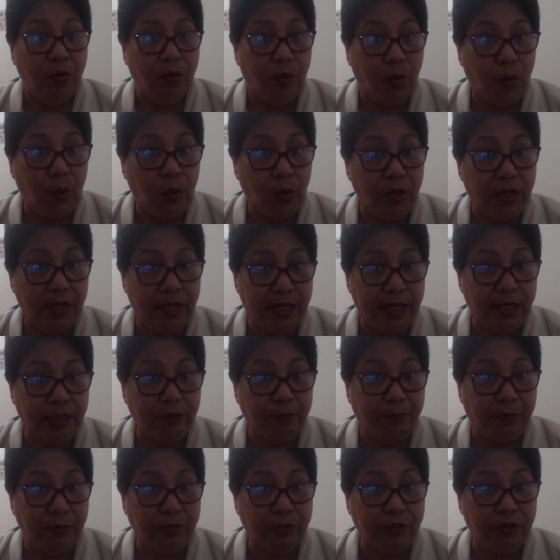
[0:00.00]
all
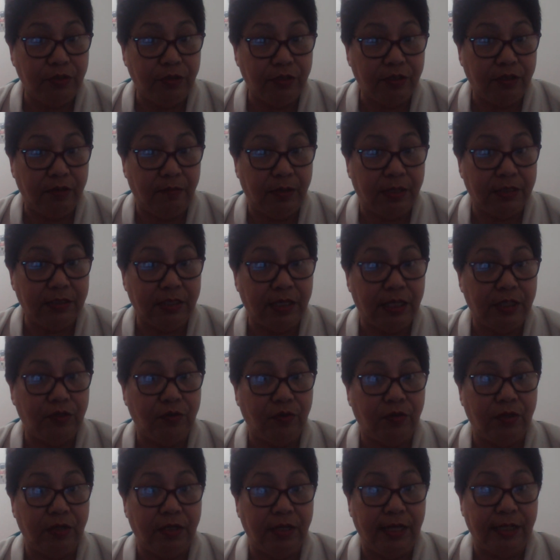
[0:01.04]
export
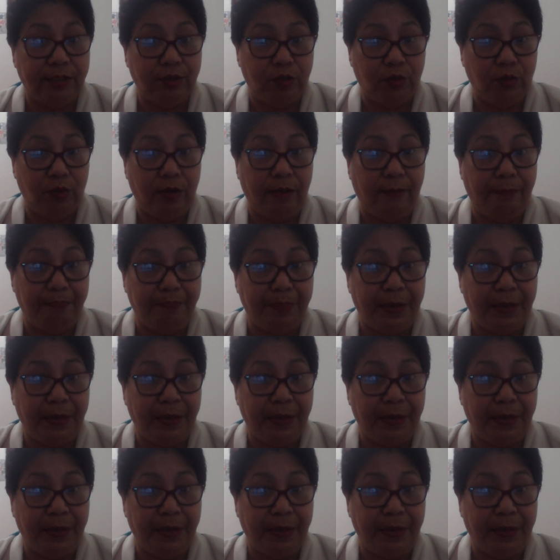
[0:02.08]
documentation that you have